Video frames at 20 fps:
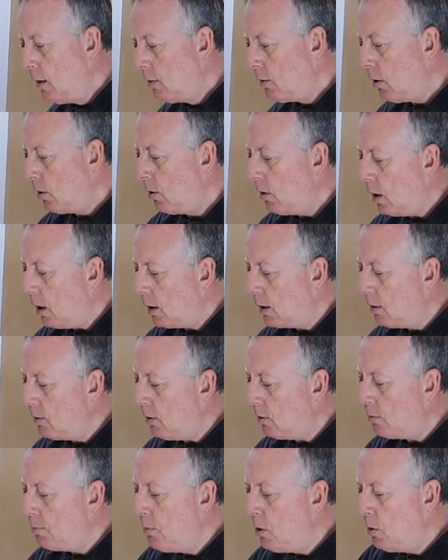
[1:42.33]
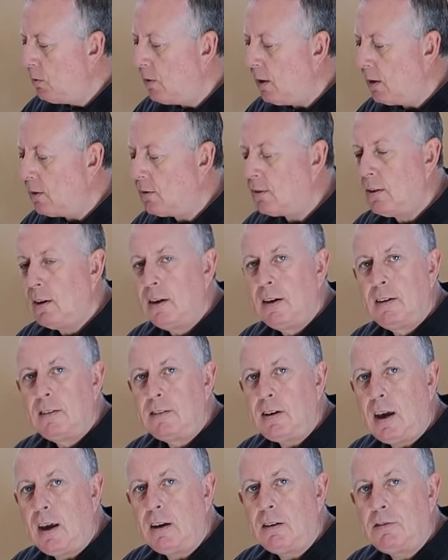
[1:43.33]
So I can just move this
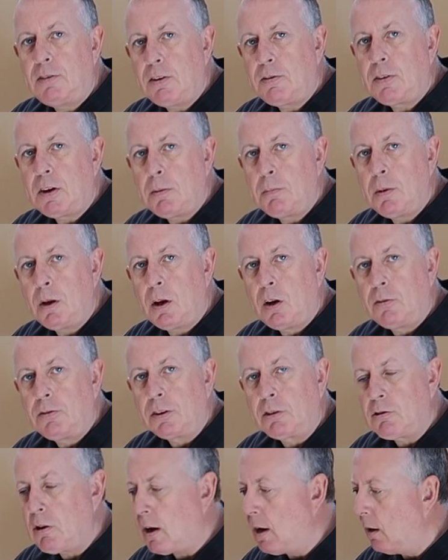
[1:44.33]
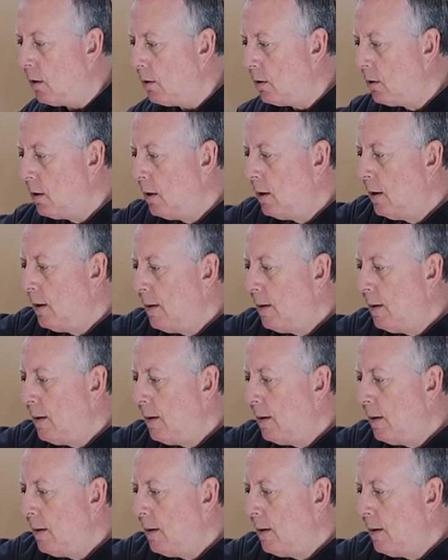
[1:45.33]
10, 15 mil off the ground